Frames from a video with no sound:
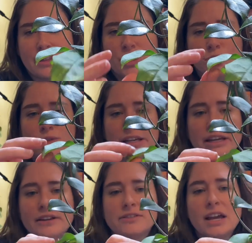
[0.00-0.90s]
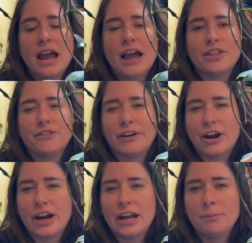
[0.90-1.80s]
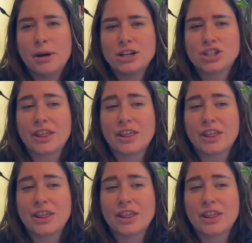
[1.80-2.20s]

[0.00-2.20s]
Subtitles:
the new leaves, and they're very much